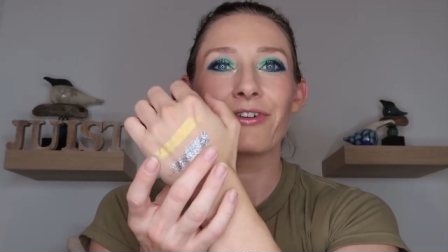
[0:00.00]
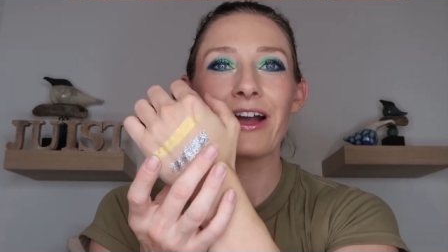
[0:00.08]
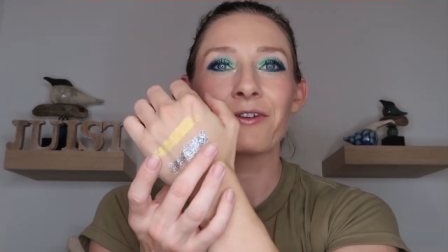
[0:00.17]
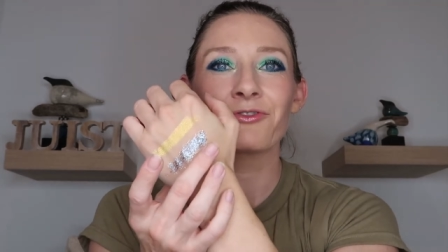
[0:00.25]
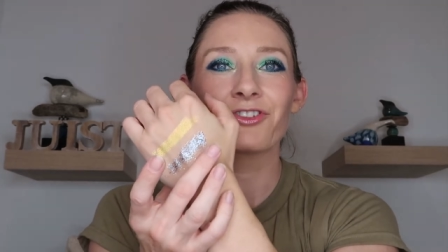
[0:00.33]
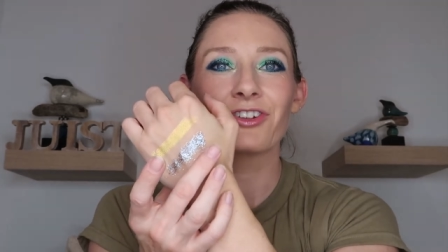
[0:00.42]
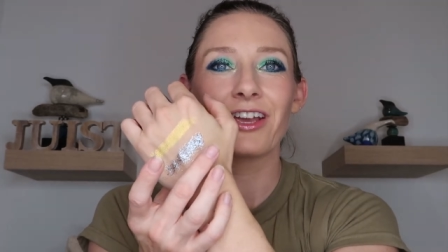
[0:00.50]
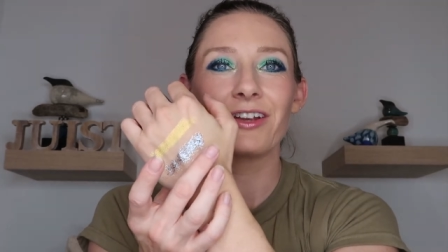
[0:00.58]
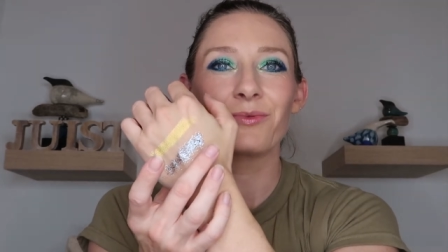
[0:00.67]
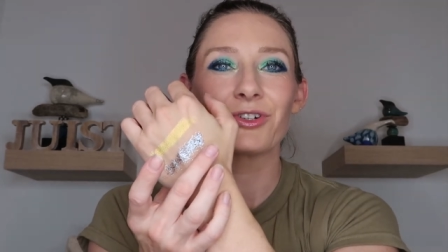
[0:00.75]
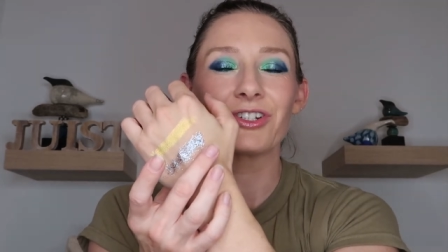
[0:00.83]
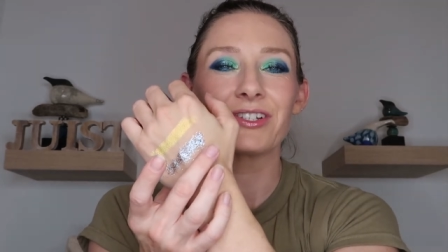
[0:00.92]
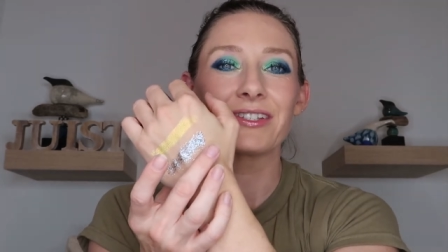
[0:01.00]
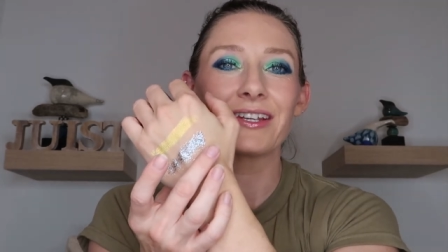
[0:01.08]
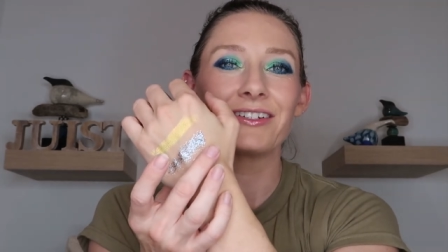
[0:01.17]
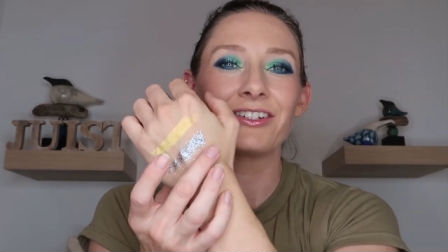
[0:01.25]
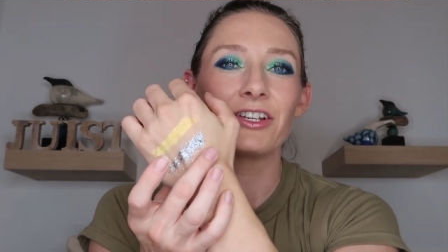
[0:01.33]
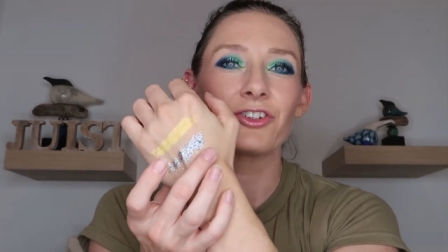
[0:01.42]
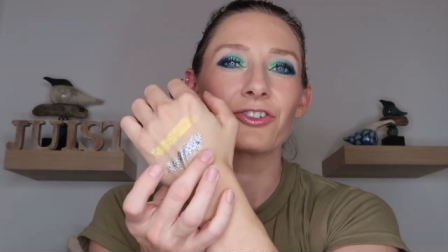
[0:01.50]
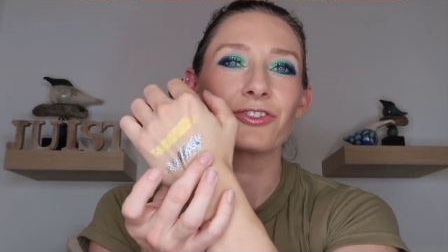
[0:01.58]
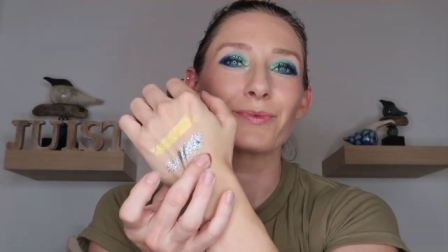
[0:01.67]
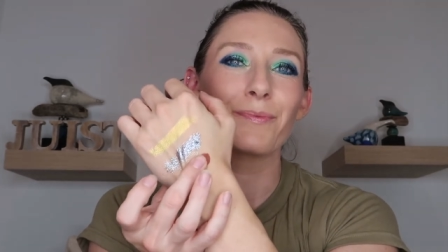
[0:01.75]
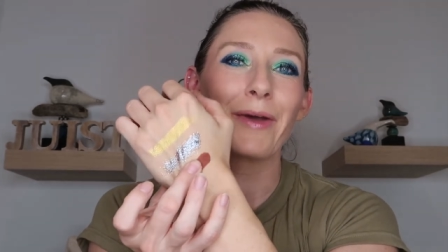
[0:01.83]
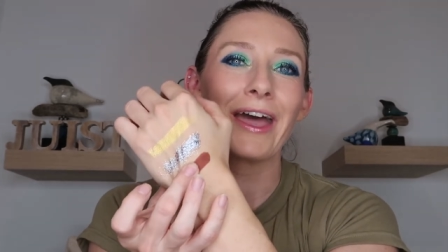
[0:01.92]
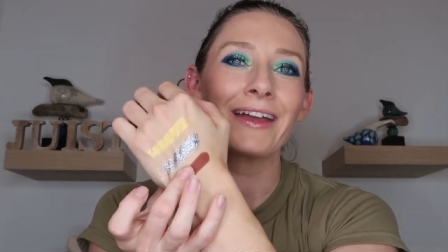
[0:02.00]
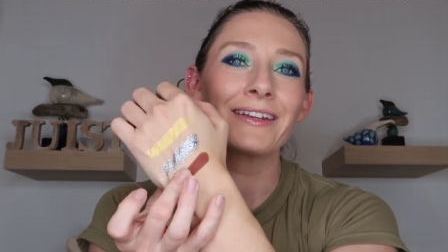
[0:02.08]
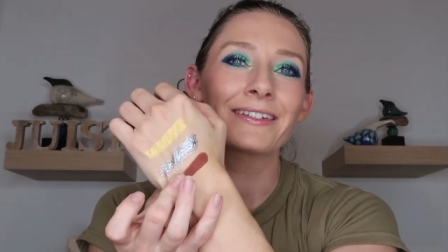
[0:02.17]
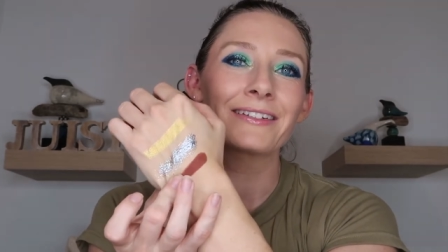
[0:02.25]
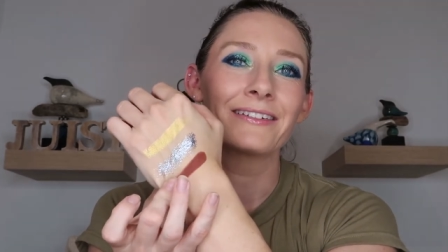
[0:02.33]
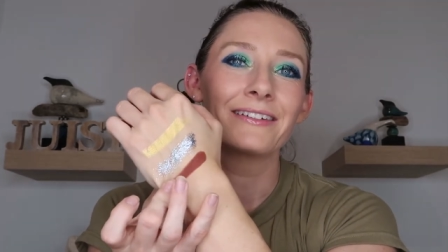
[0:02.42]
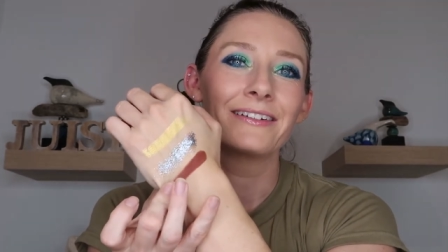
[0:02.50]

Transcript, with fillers: brown shade, which is Teacher's Pet.